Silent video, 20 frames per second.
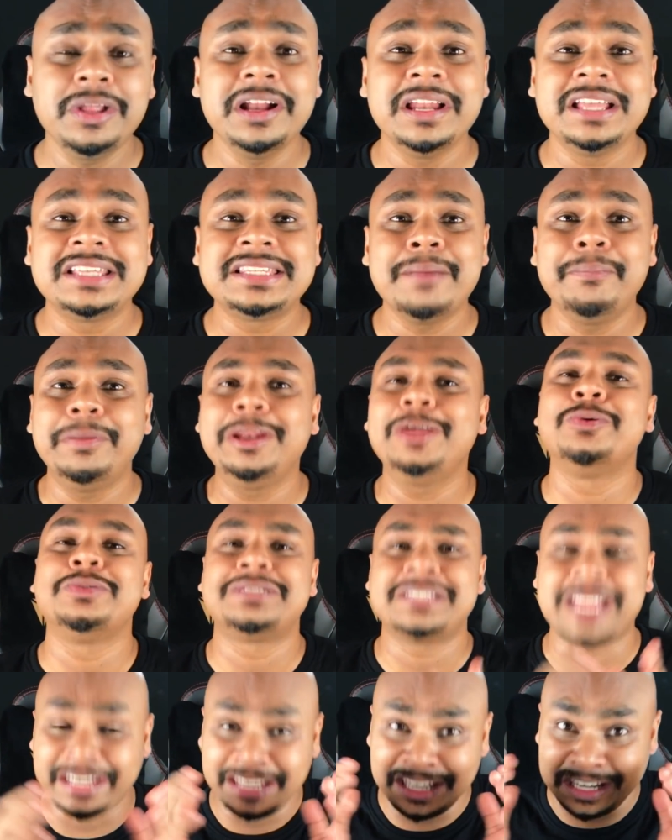Tan is somebody who
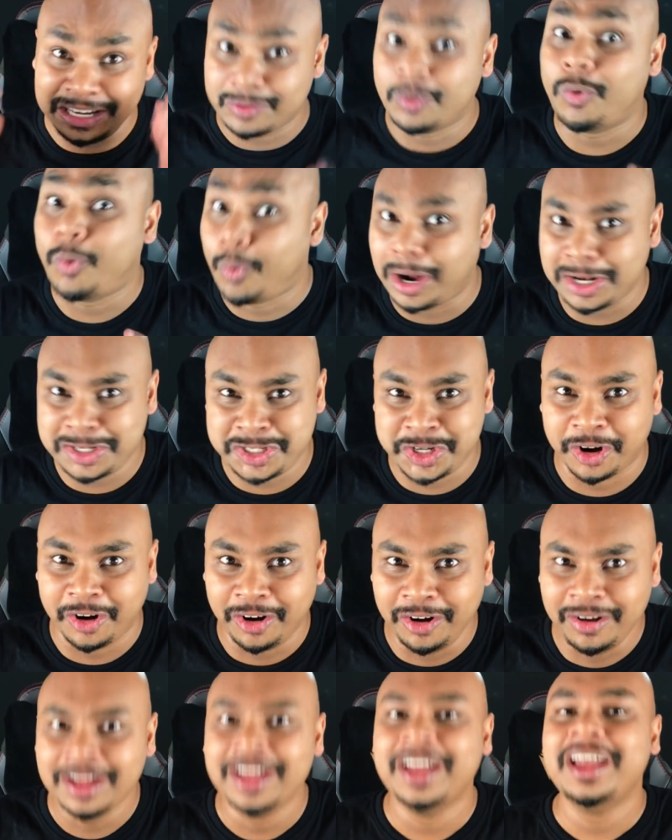studied in Hwa
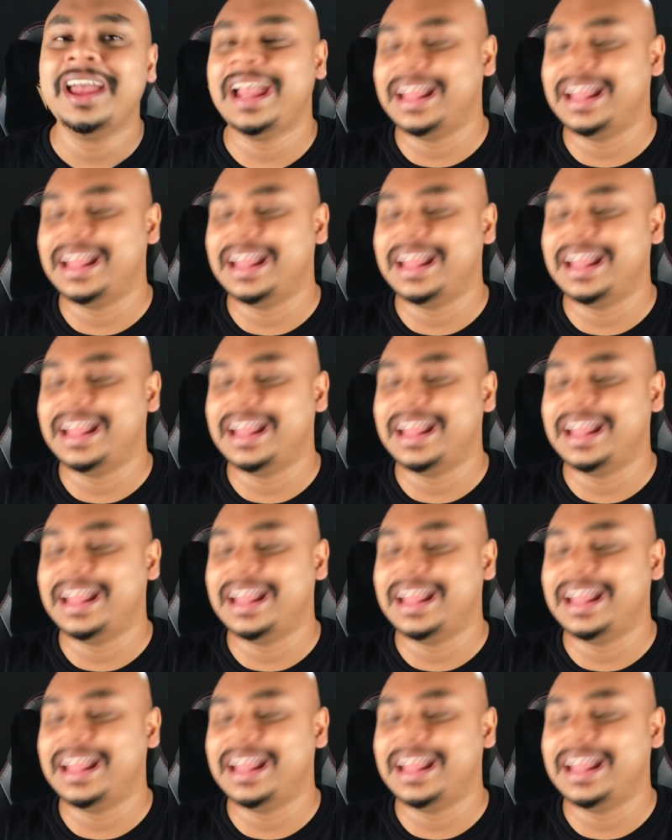Chong